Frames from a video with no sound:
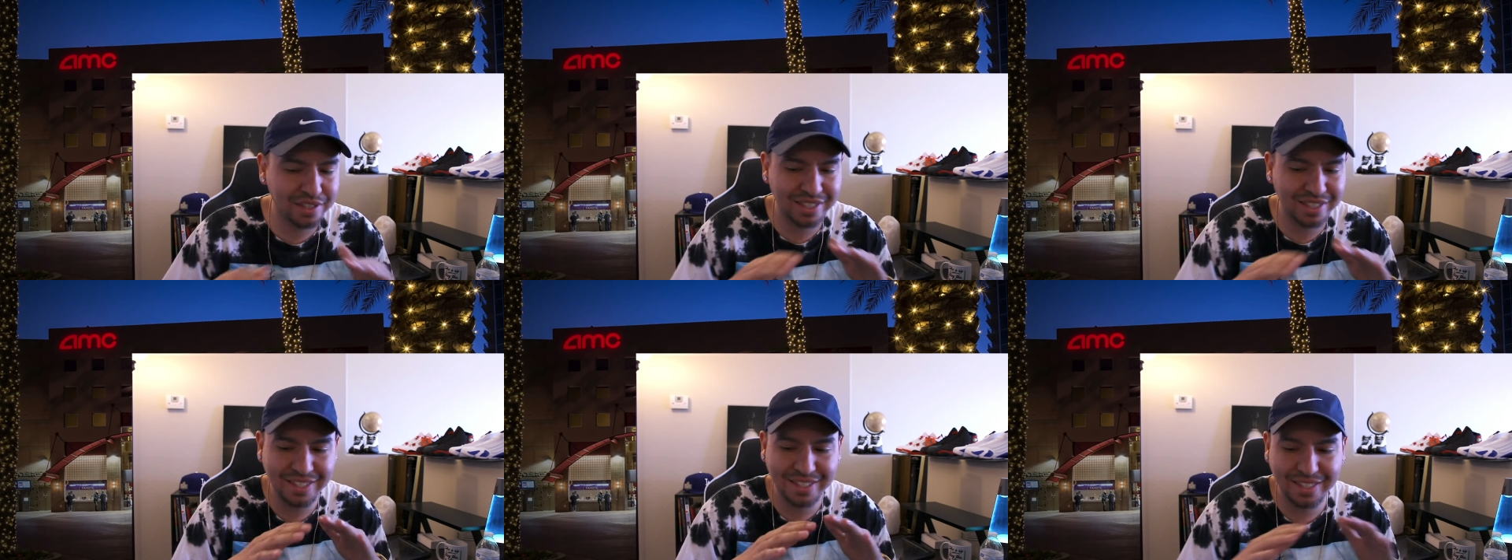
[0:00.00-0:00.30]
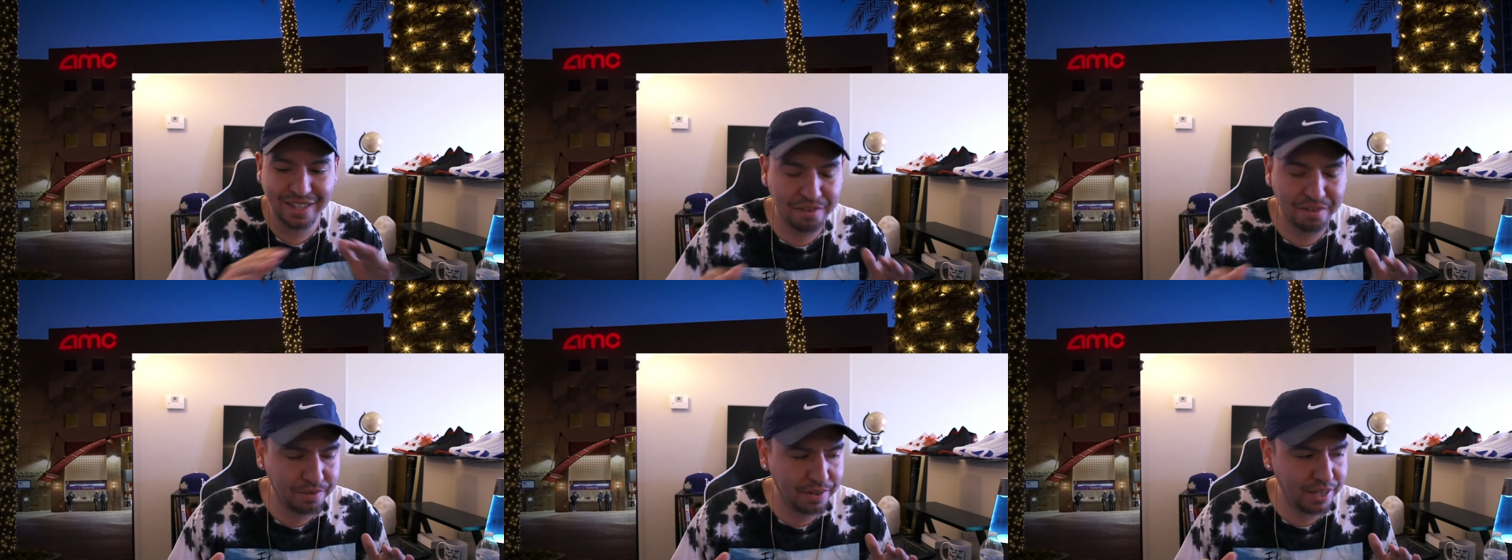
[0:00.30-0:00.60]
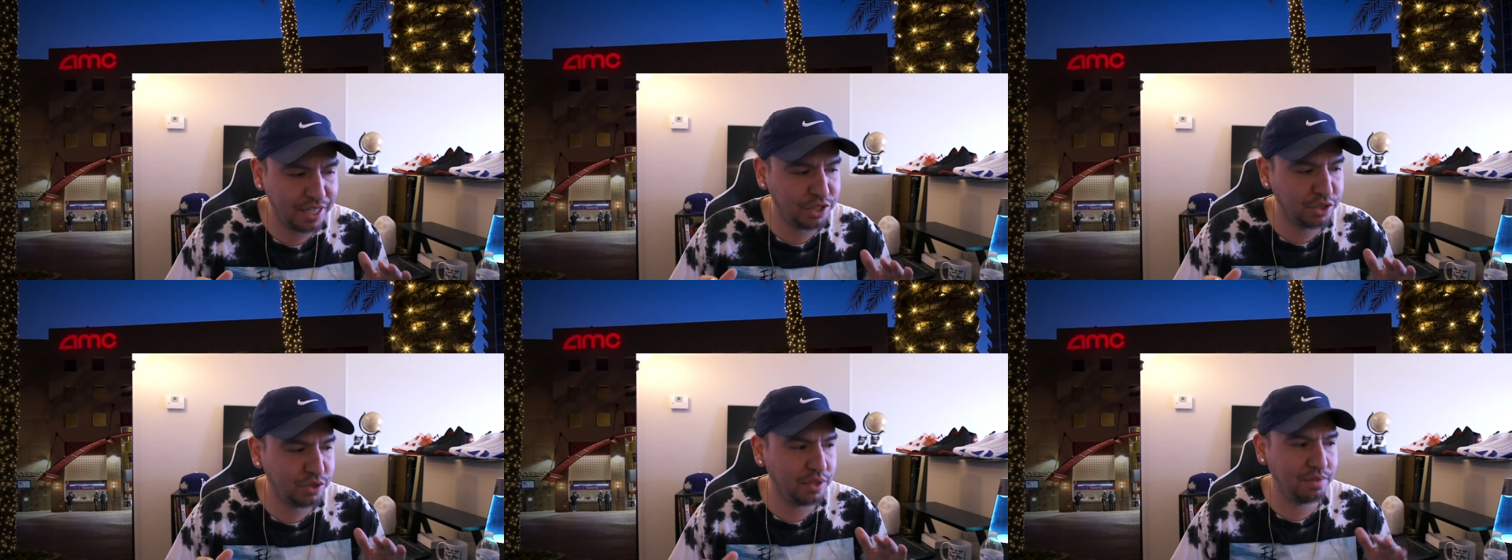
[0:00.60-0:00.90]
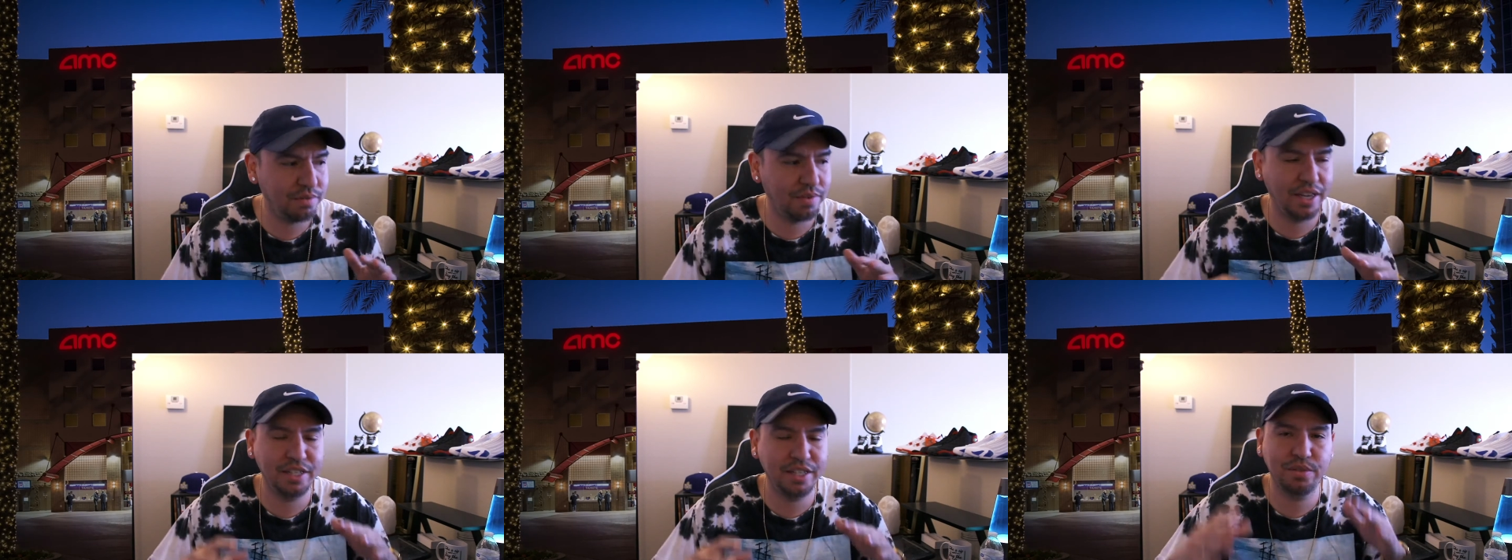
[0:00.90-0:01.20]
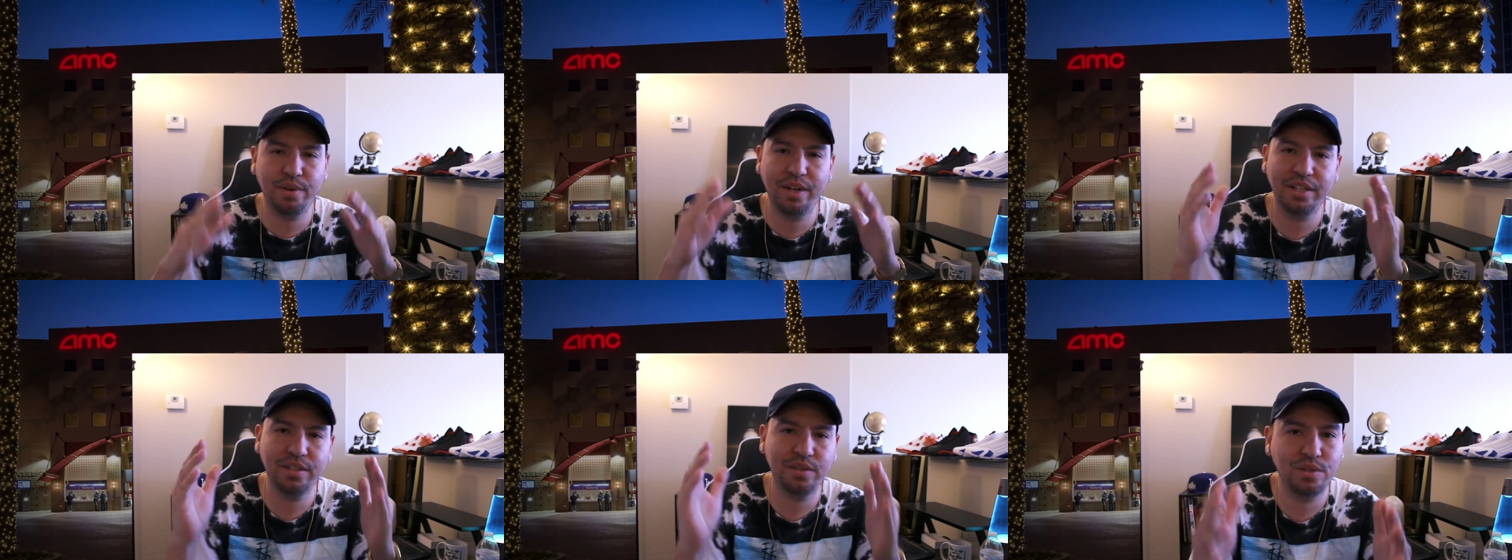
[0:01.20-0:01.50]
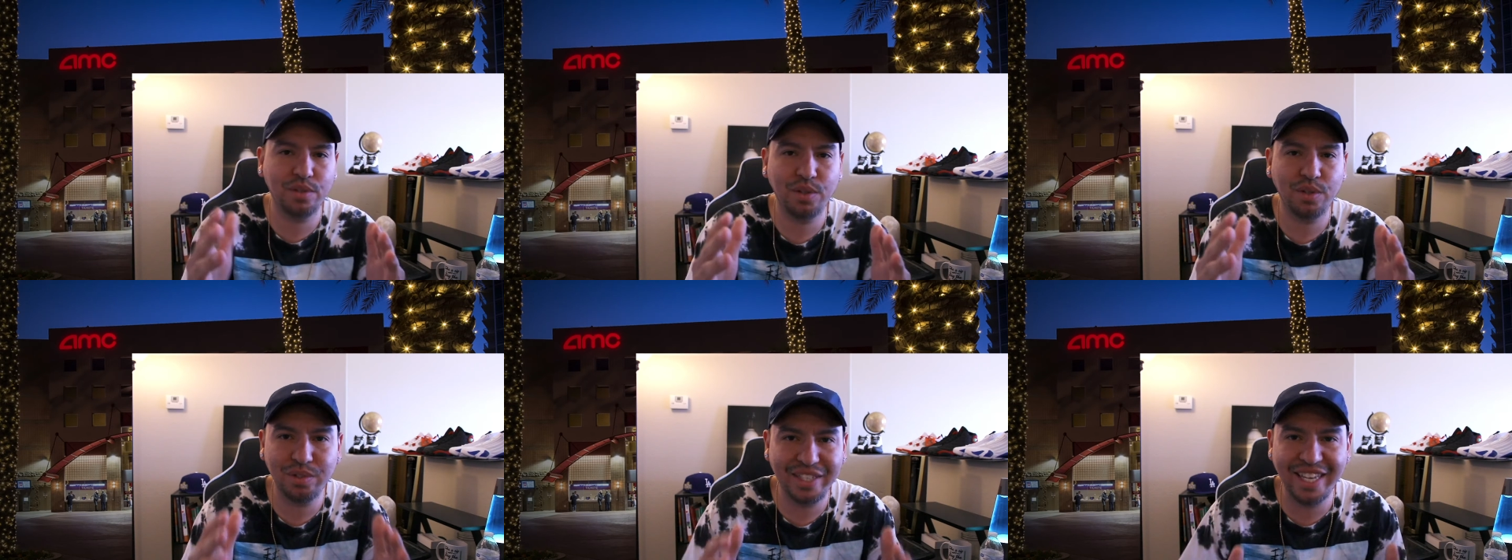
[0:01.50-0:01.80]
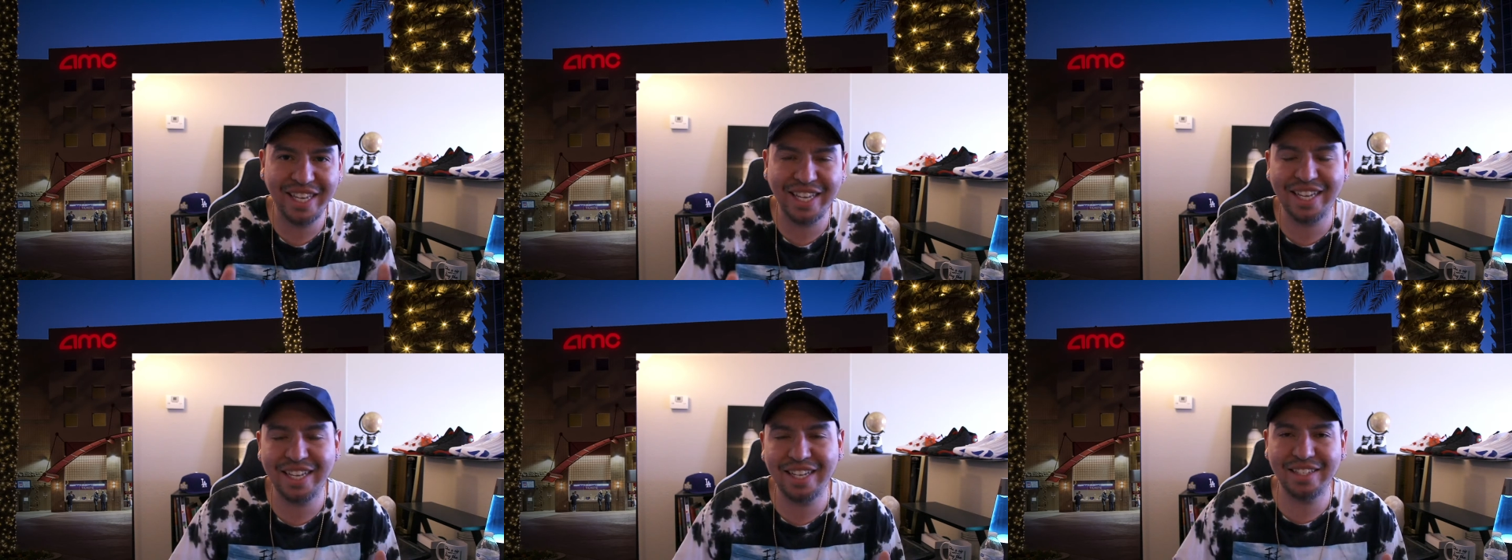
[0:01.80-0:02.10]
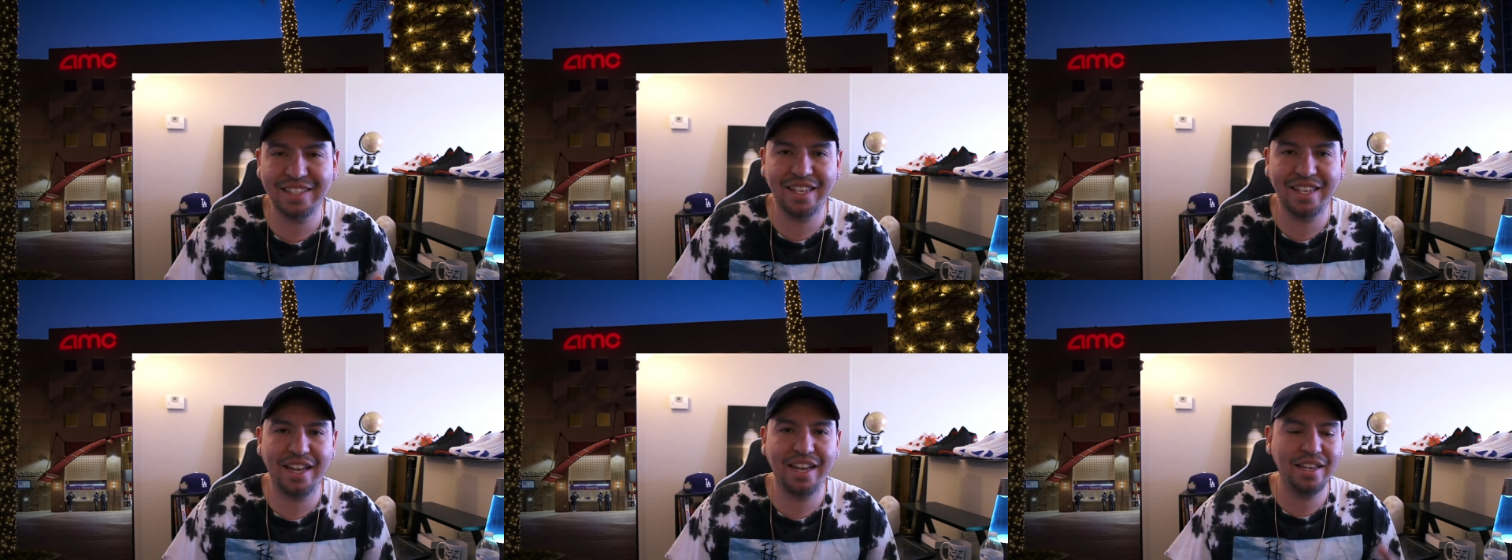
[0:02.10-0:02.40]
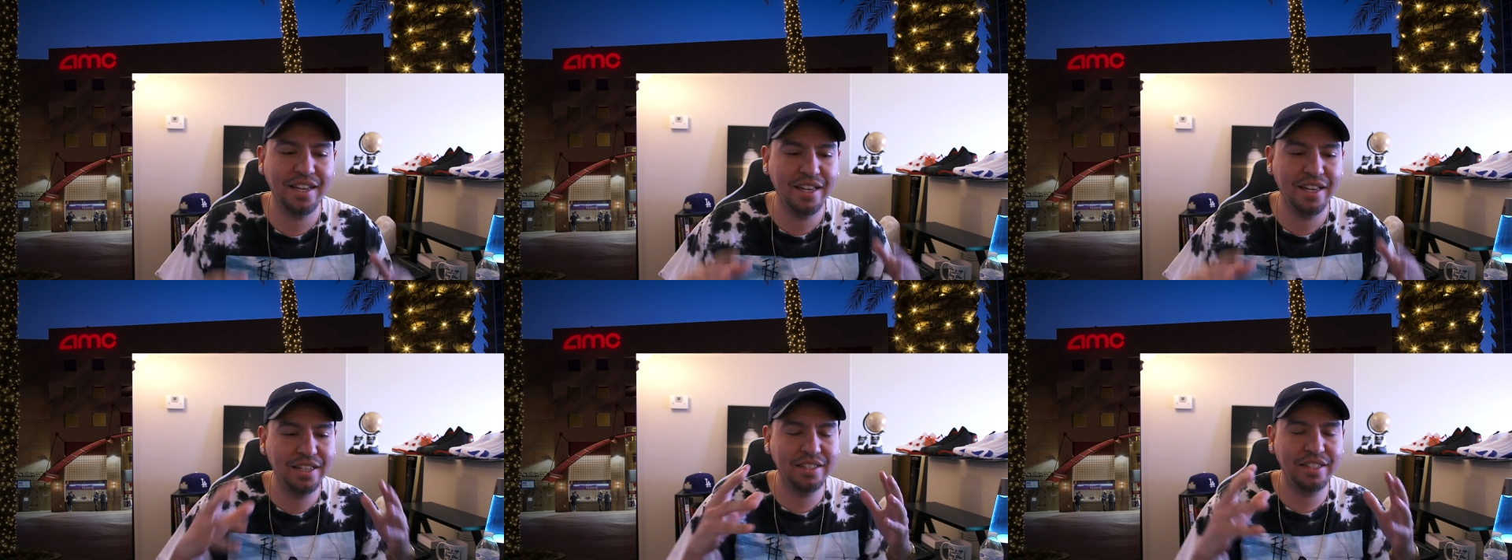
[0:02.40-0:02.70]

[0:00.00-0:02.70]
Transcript: This is not financial advice, right? So don't take it as that.